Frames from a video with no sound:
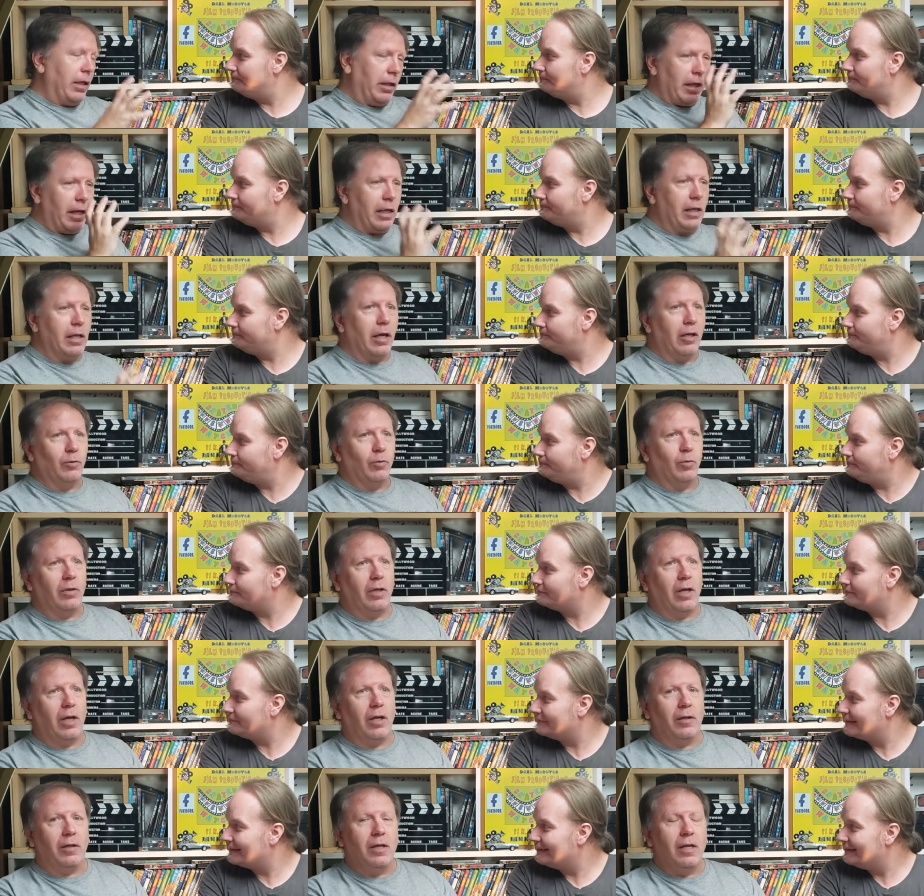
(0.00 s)
Speaker 1: he does with
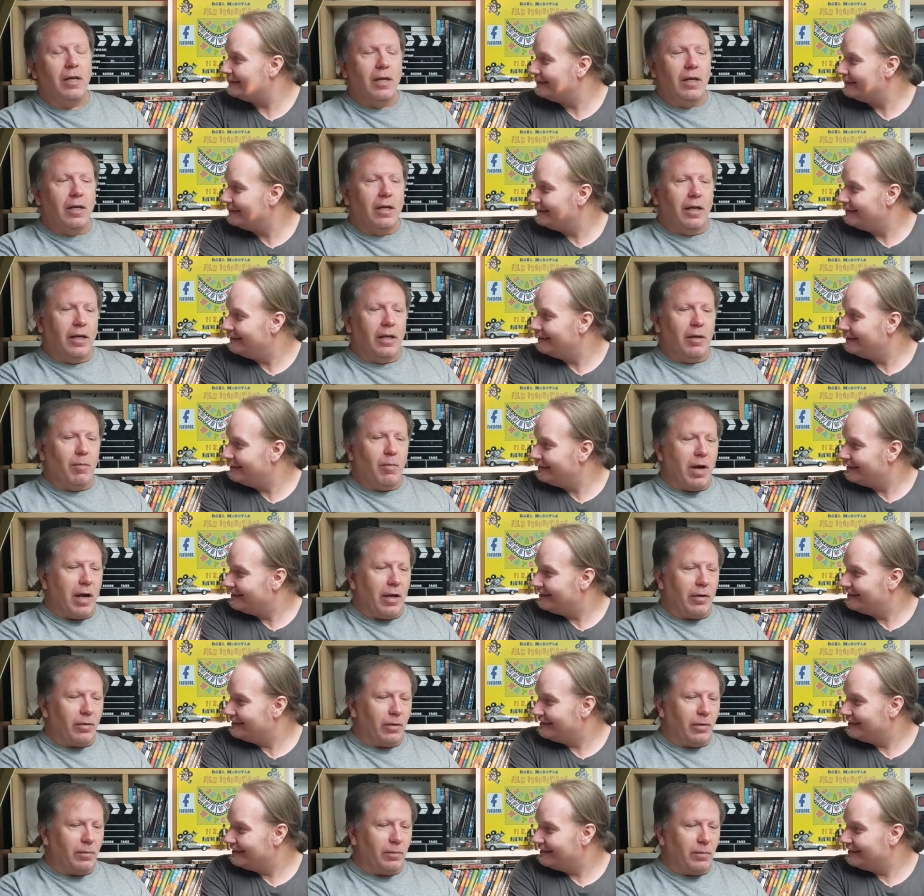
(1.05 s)
that in the
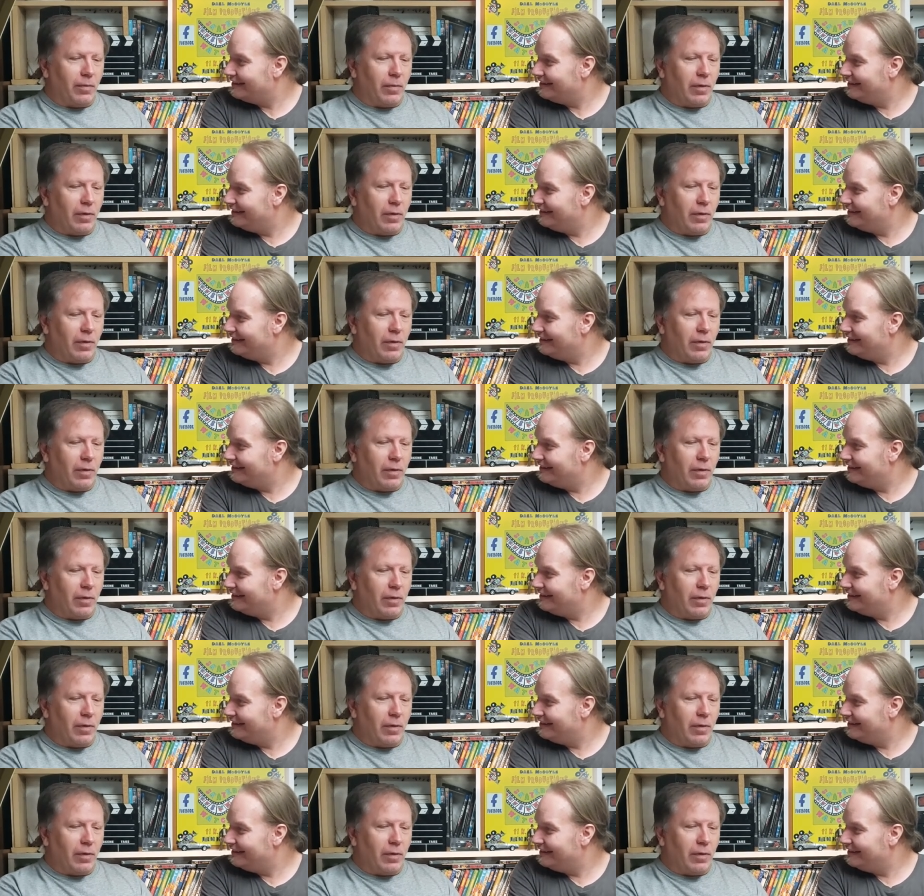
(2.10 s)
bathroom.